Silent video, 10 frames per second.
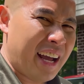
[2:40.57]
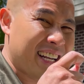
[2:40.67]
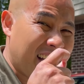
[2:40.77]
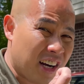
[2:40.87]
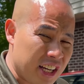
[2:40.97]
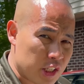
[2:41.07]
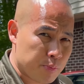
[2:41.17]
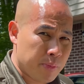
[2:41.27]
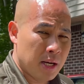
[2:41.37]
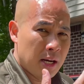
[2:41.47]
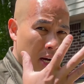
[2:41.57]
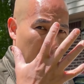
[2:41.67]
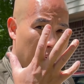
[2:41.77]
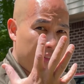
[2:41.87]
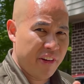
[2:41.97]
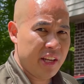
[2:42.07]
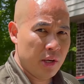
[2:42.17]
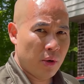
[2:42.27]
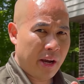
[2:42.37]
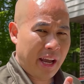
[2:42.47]
and crisp uh,
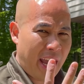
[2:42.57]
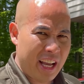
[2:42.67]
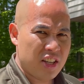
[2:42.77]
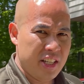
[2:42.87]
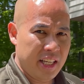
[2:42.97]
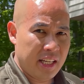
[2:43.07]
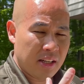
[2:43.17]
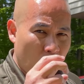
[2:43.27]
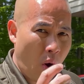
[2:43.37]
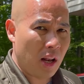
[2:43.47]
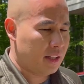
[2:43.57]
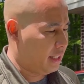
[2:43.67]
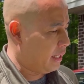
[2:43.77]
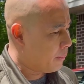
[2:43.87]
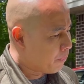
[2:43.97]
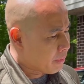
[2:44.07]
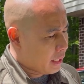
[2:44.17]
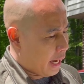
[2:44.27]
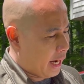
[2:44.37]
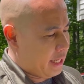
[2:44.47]
video hd quality
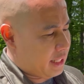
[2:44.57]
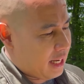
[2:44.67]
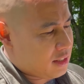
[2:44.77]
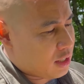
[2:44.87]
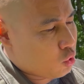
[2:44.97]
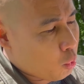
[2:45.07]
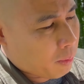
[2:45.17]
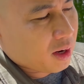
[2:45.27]
and it has the super